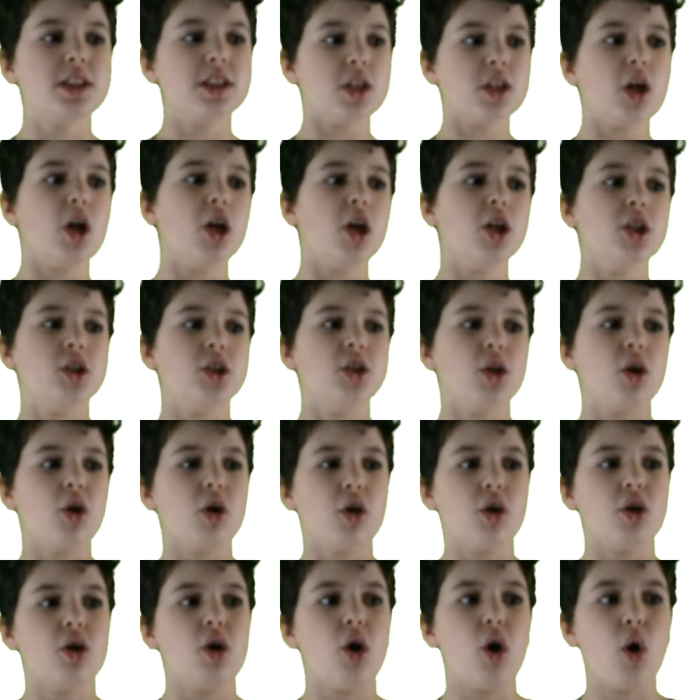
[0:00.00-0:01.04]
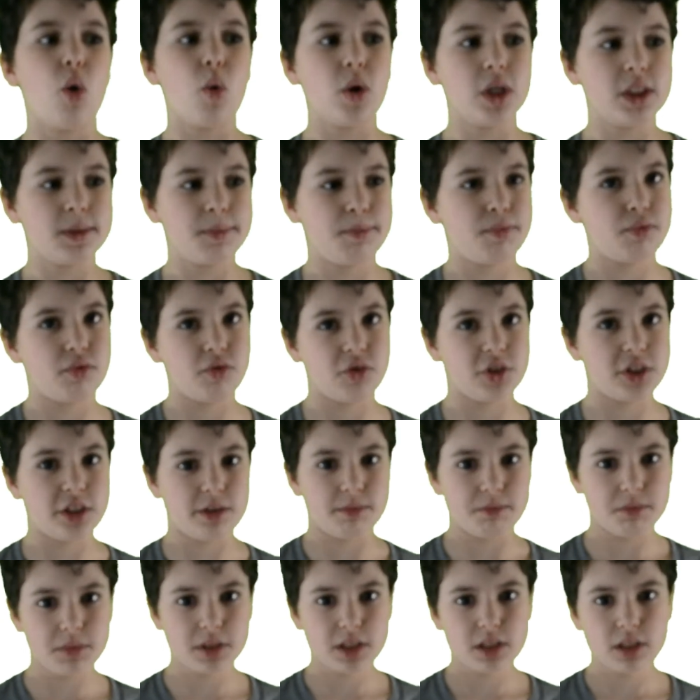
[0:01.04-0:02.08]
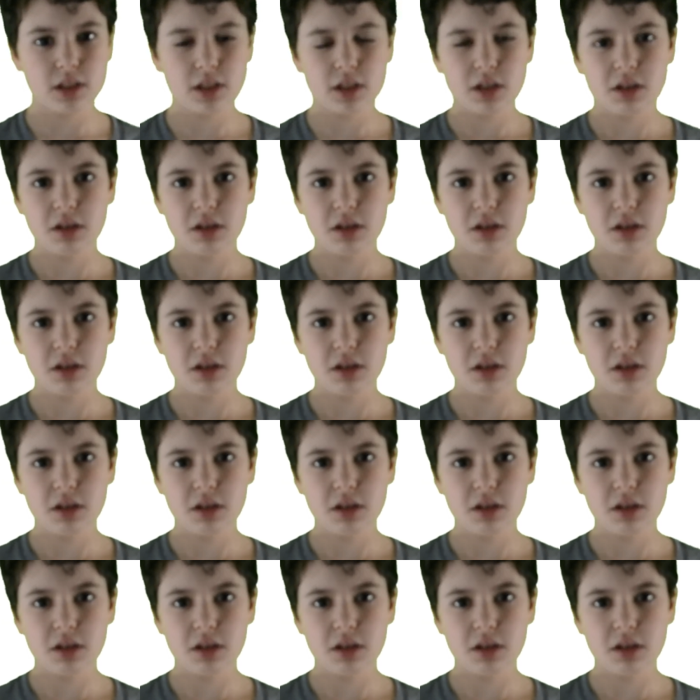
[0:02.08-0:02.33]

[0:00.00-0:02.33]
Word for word: solids aren't always prisms.